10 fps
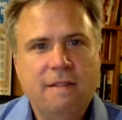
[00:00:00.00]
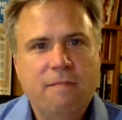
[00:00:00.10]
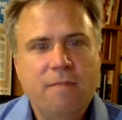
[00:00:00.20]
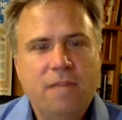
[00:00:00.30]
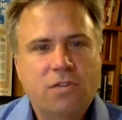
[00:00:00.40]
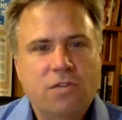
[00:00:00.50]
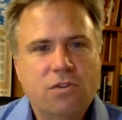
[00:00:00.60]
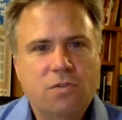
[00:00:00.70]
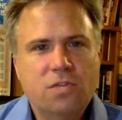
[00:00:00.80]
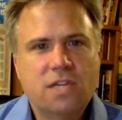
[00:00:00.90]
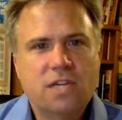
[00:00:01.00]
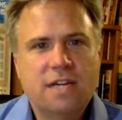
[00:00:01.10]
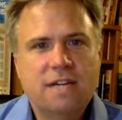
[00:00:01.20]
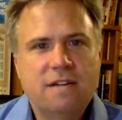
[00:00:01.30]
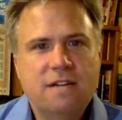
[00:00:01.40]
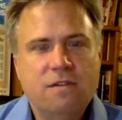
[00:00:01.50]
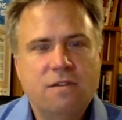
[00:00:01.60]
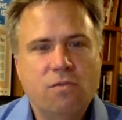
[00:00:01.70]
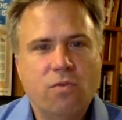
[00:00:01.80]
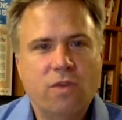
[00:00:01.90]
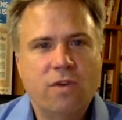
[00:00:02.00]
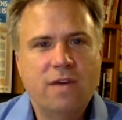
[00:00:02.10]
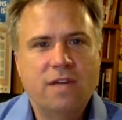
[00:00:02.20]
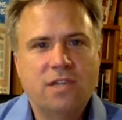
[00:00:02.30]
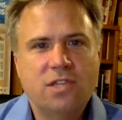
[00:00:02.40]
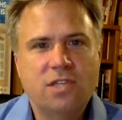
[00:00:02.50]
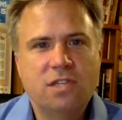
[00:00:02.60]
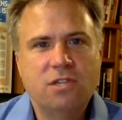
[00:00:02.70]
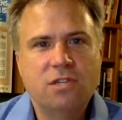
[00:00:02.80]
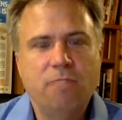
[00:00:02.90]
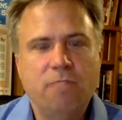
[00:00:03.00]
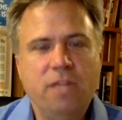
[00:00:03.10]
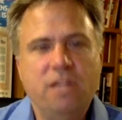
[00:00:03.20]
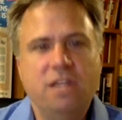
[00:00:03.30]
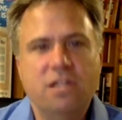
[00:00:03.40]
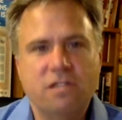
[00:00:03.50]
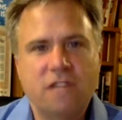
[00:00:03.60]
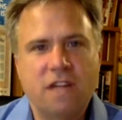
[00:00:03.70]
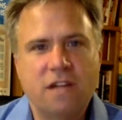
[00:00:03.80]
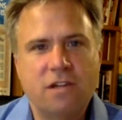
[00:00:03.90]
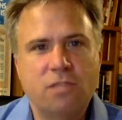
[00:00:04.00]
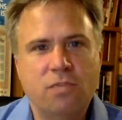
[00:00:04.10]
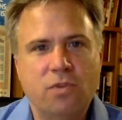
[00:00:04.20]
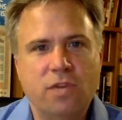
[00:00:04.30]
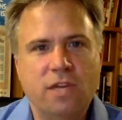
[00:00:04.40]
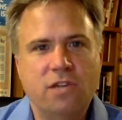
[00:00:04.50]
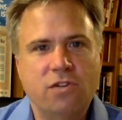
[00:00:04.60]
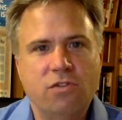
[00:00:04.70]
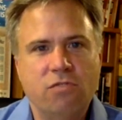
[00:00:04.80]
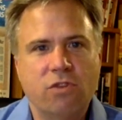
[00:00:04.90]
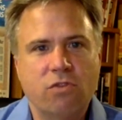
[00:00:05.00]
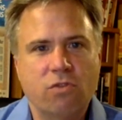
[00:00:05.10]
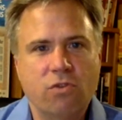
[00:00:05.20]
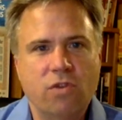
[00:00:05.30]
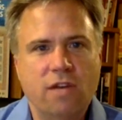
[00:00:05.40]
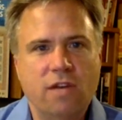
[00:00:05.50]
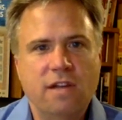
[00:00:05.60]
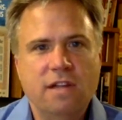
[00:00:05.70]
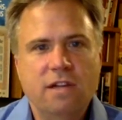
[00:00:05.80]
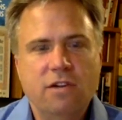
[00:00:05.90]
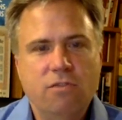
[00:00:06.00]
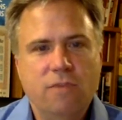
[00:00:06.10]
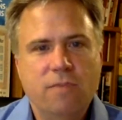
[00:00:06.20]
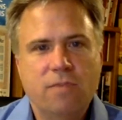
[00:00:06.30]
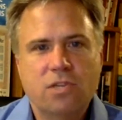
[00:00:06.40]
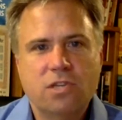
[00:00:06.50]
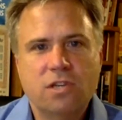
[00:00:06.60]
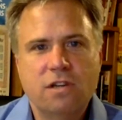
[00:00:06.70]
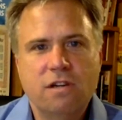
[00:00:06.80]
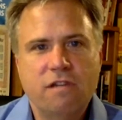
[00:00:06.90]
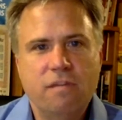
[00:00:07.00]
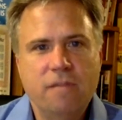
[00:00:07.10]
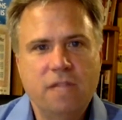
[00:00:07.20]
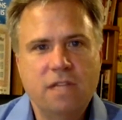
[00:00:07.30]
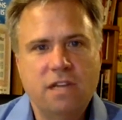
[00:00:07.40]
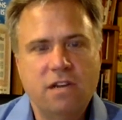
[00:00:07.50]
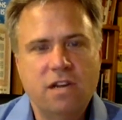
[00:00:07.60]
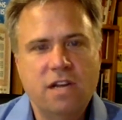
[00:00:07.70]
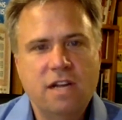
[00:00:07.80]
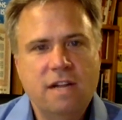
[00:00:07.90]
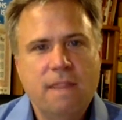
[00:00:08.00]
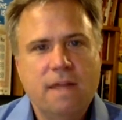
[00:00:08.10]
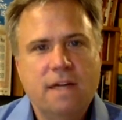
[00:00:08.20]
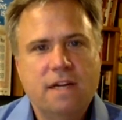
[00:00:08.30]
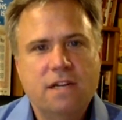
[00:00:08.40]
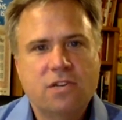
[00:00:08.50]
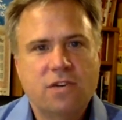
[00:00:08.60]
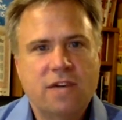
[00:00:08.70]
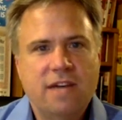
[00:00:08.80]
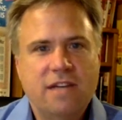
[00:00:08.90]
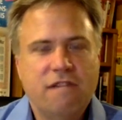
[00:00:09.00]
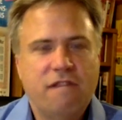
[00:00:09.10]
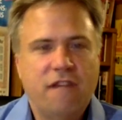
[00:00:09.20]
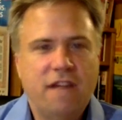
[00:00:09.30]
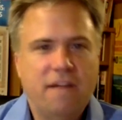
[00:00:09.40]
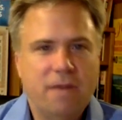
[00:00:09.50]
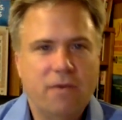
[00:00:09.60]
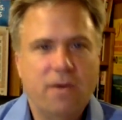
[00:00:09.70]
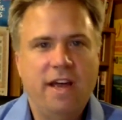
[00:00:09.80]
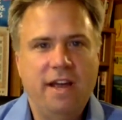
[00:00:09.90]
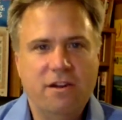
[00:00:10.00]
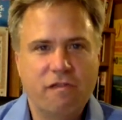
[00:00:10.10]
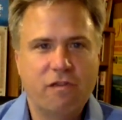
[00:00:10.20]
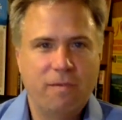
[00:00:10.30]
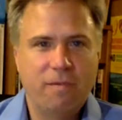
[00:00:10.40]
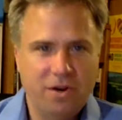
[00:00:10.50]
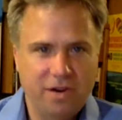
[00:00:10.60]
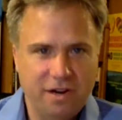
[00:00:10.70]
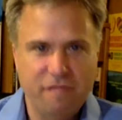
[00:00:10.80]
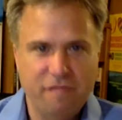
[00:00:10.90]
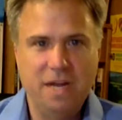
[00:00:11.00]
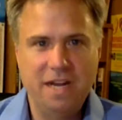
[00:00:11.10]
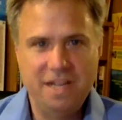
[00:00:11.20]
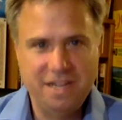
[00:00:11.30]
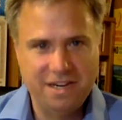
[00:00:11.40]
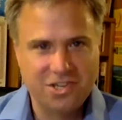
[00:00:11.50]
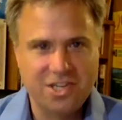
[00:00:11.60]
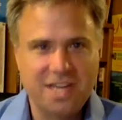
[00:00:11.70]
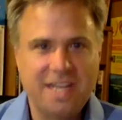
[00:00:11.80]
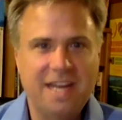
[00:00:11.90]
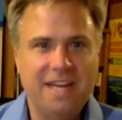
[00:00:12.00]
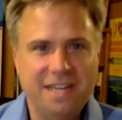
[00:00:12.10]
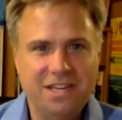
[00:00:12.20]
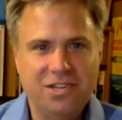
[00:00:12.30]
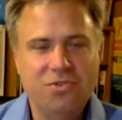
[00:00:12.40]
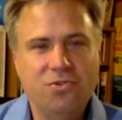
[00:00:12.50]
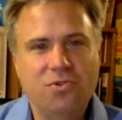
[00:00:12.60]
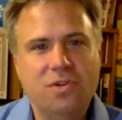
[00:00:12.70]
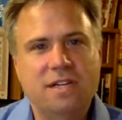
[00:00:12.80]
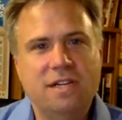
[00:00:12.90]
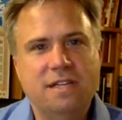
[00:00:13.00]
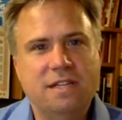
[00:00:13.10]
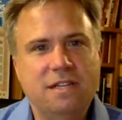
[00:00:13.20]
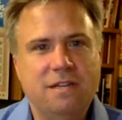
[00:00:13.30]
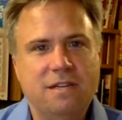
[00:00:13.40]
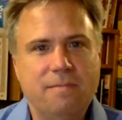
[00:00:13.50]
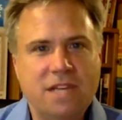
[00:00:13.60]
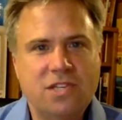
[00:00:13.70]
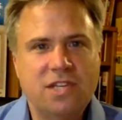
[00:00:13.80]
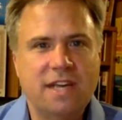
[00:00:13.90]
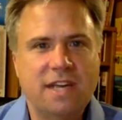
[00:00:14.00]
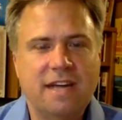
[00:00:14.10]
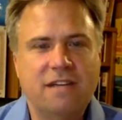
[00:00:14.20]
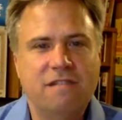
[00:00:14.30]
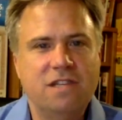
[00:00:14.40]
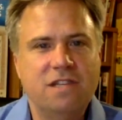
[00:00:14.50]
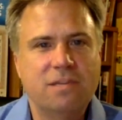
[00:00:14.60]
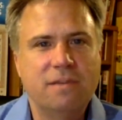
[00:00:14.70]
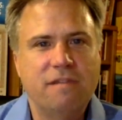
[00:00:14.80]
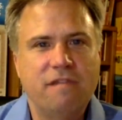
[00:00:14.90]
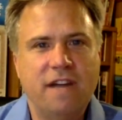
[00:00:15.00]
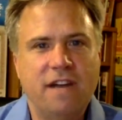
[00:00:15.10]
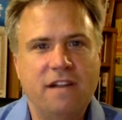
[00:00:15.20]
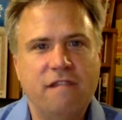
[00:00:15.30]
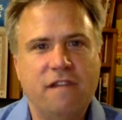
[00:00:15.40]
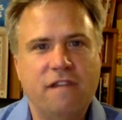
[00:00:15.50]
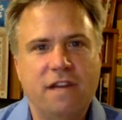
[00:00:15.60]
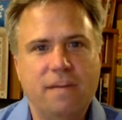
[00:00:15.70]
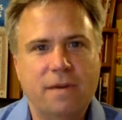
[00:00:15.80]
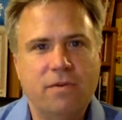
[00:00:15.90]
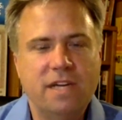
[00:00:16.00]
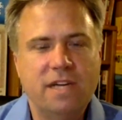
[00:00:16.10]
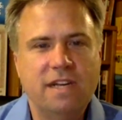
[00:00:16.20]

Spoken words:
peace groups, whereas there's billions of dollars put into recruiting new members of the military. So I had to find my way over a period of many years in getting into domestic activism and finally finding my way to